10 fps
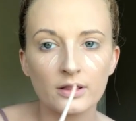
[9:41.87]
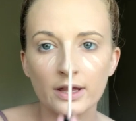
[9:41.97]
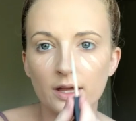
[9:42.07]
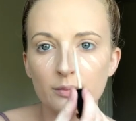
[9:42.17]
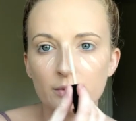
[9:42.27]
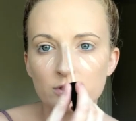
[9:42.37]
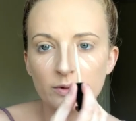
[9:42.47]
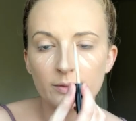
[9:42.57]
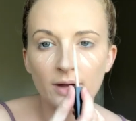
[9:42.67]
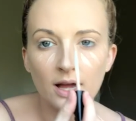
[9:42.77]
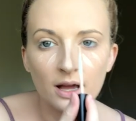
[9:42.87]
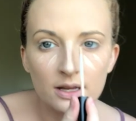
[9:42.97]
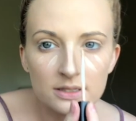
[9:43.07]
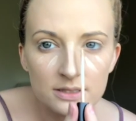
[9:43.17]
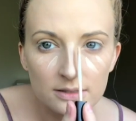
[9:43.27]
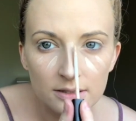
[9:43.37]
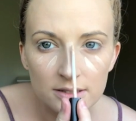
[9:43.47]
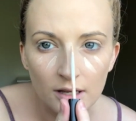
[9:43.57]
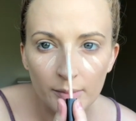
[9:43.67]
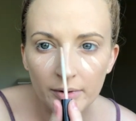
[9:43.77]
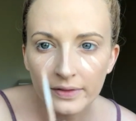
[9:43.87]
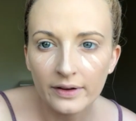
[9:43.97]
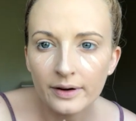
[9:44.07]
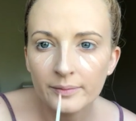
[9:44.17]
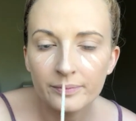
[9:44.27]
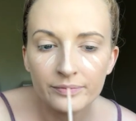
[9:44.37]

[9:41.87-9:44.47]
like between my eyes. I stop right there.